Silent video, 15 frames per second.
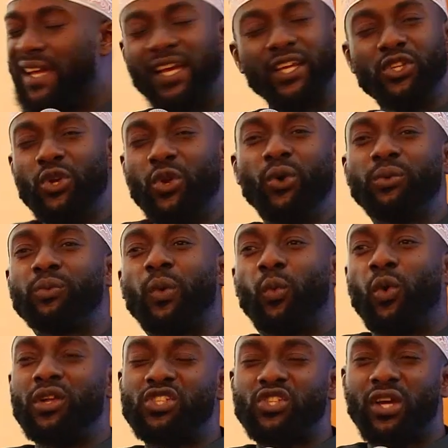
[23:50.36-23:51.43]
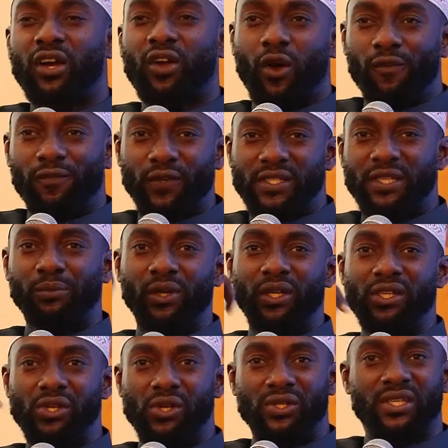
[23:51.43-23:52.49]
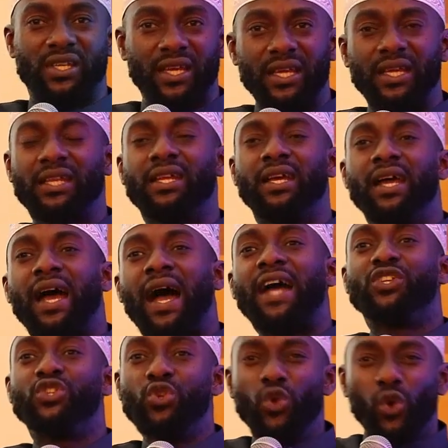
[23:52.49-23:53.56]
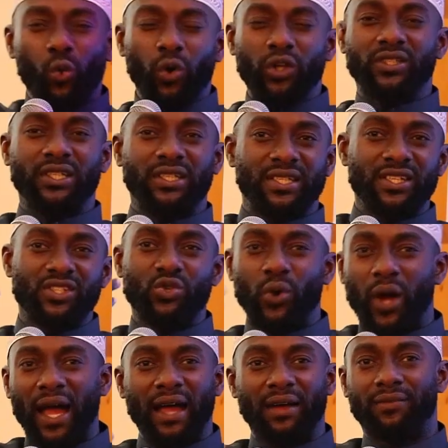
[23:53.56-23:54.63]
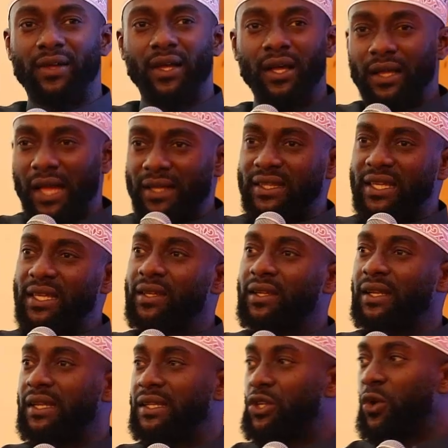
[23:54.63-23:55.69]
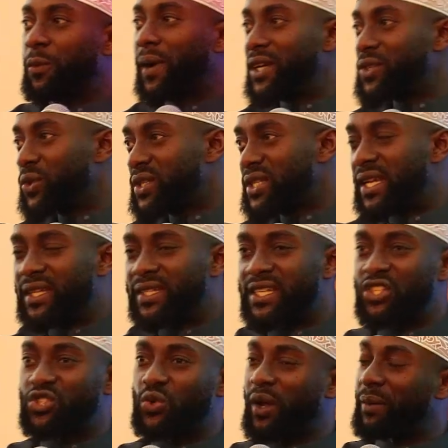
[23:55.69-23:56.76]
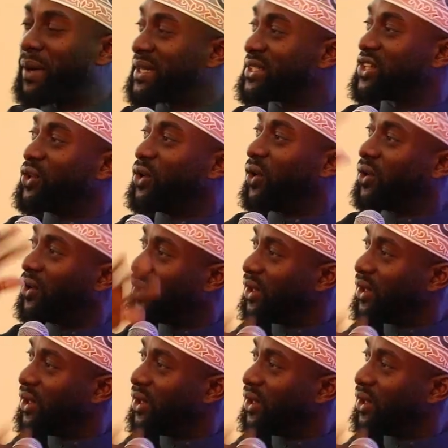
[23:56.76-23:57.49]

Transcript: You know, once you are comfortable in your skin and you know what it is you have, I think the Yorubas will say tissue about, you know,